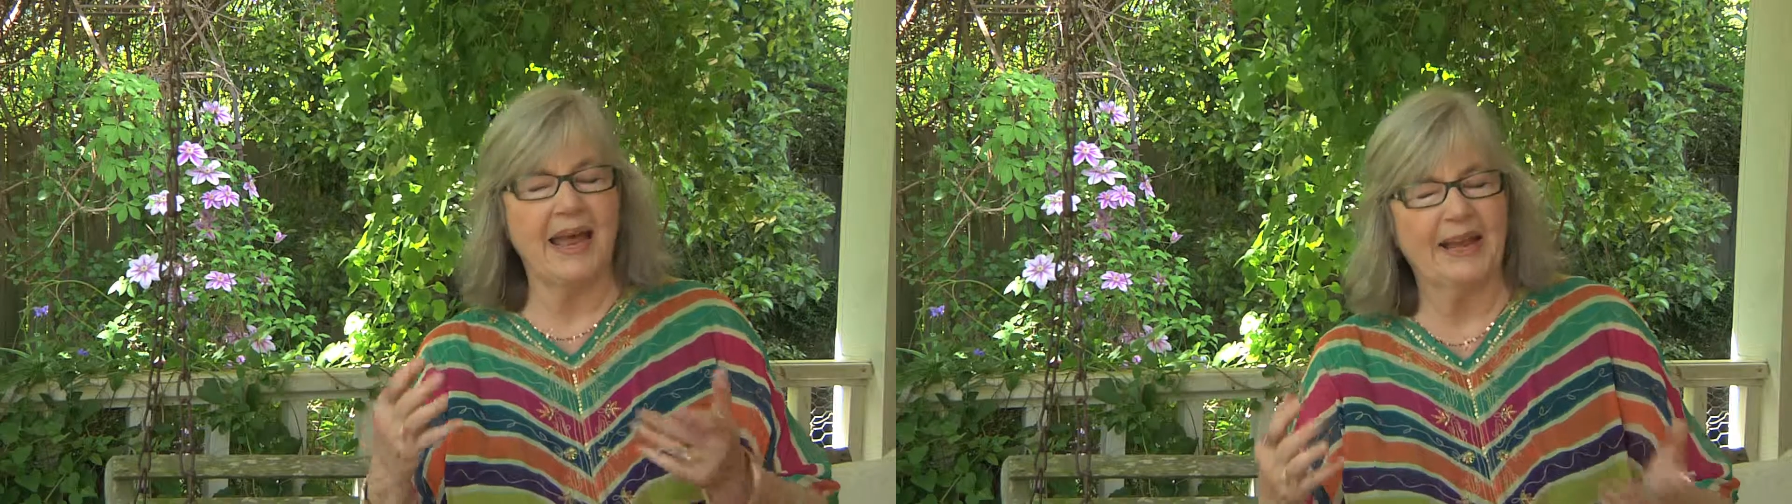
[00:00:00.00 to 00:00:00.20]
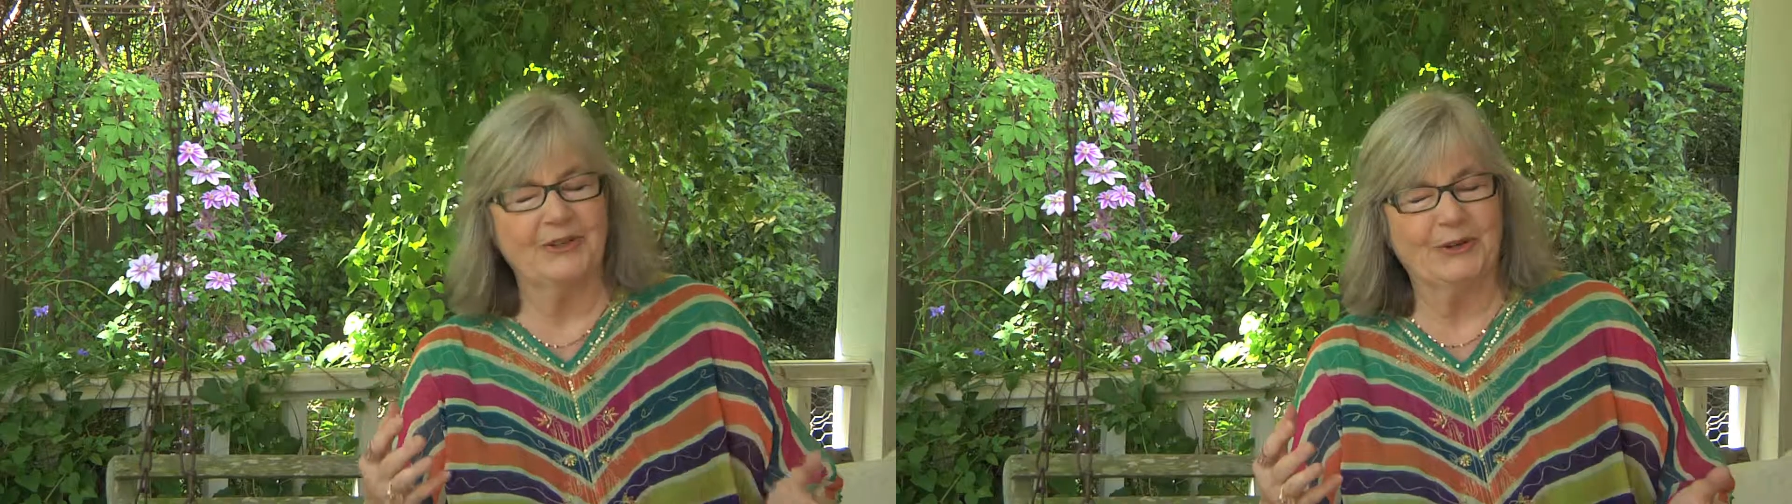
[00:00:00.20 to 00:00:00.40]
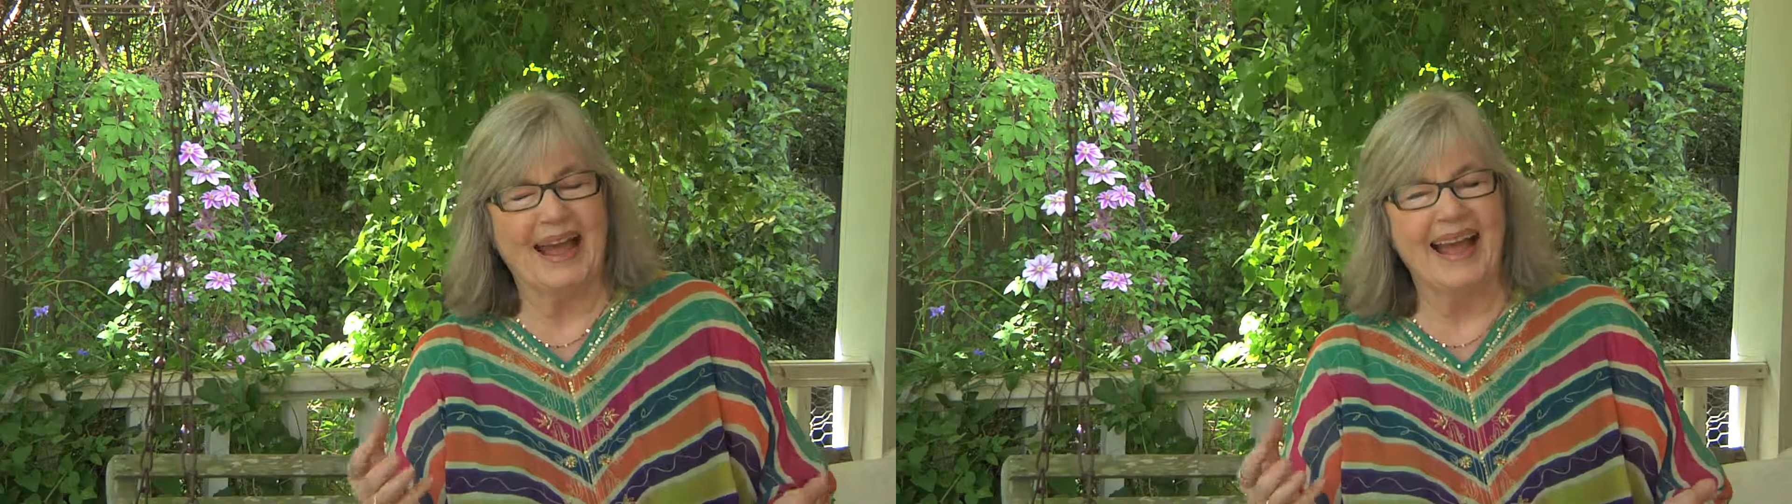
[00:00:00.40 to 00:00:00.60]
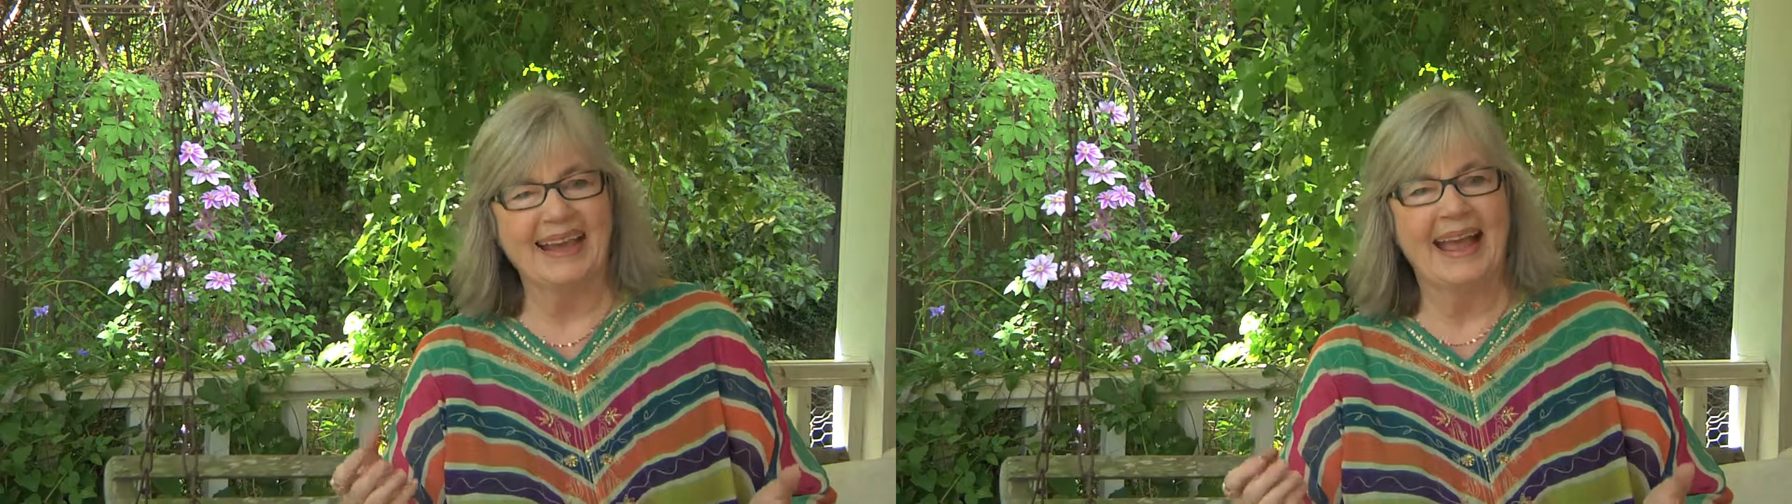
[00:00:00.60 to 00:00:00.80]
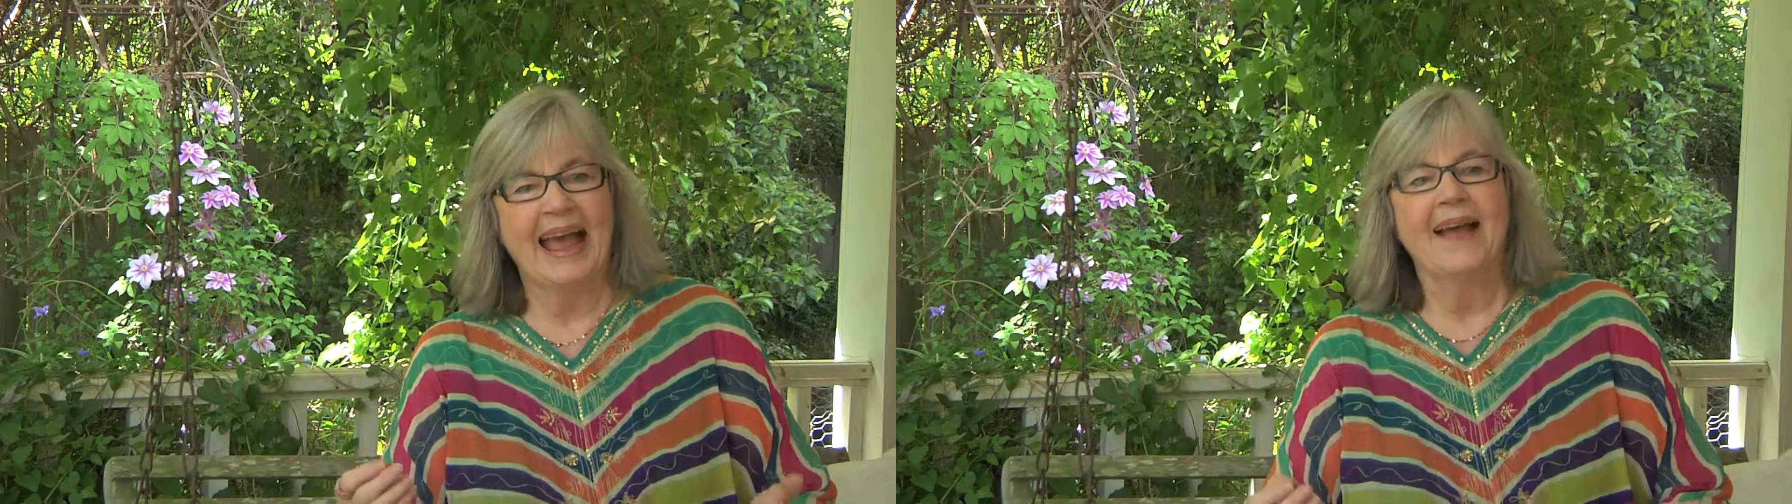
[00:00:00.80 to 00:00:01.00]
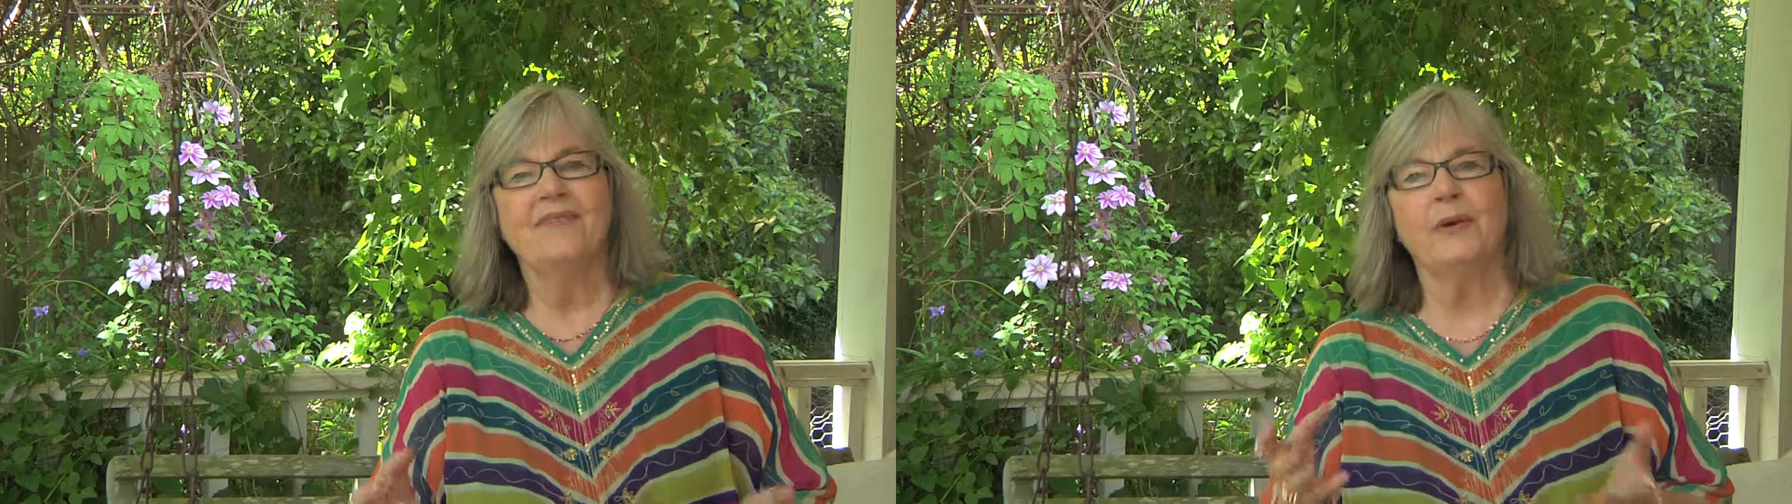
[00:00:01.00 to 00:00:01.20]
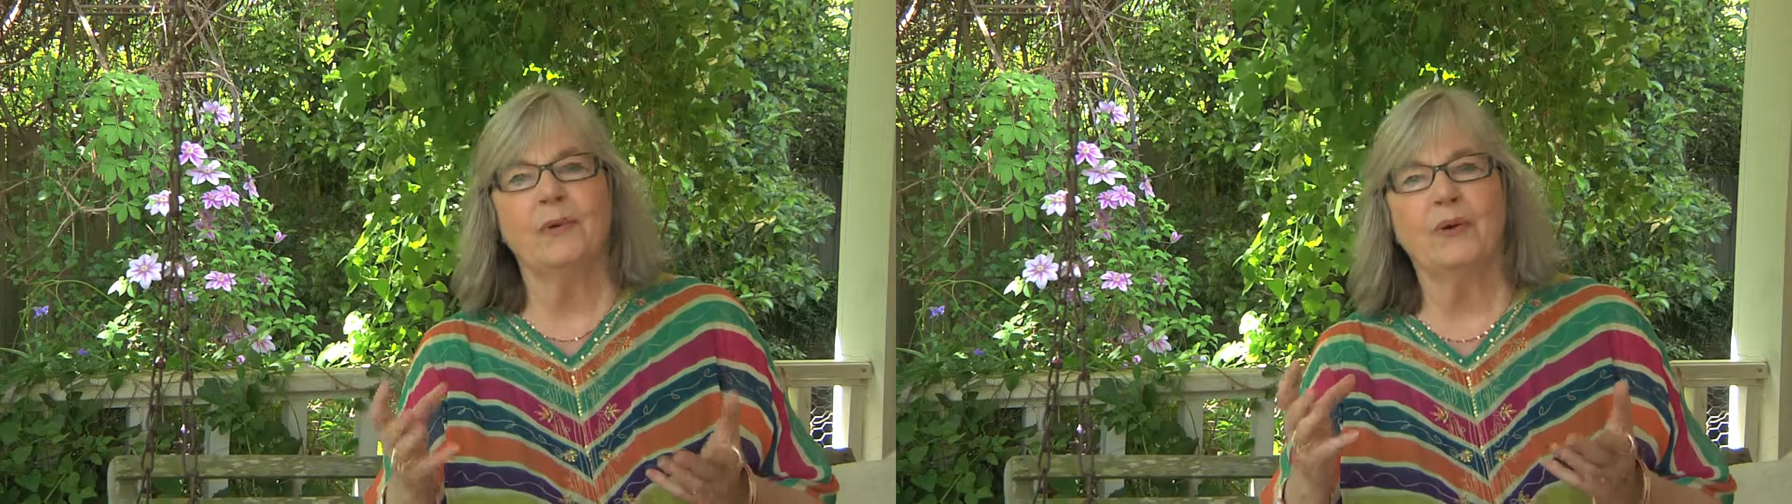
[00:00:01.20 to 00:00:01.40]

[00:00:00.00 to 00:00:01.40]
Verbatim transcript: backtrack, that